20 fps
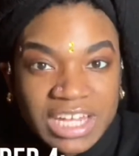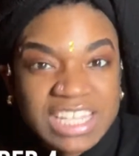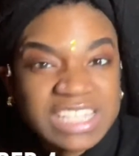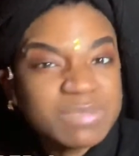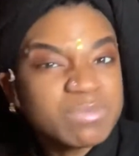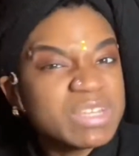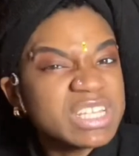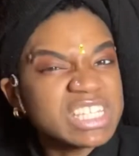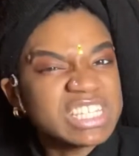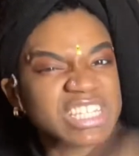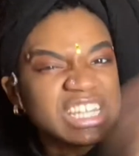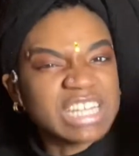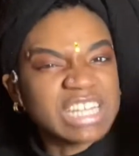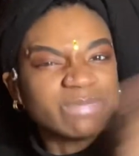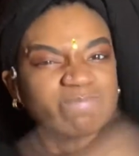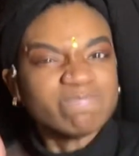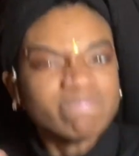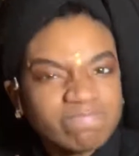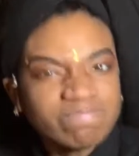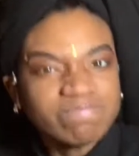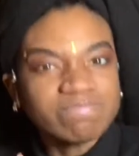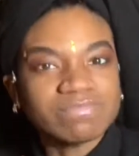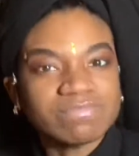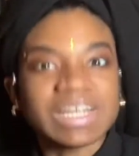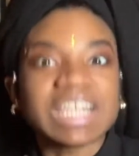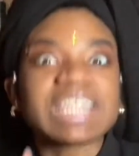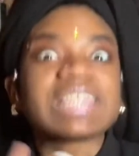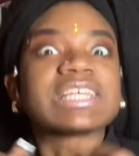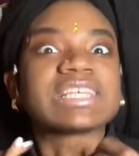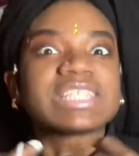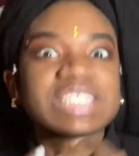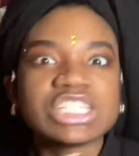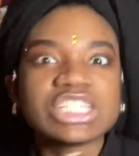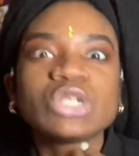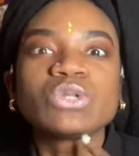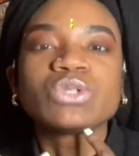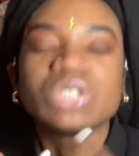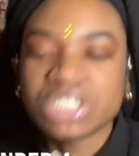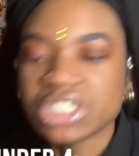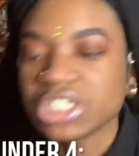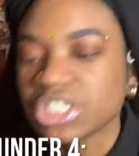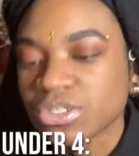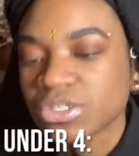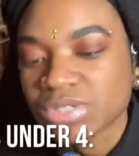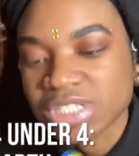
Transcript: It's missing that, like the seal the deal.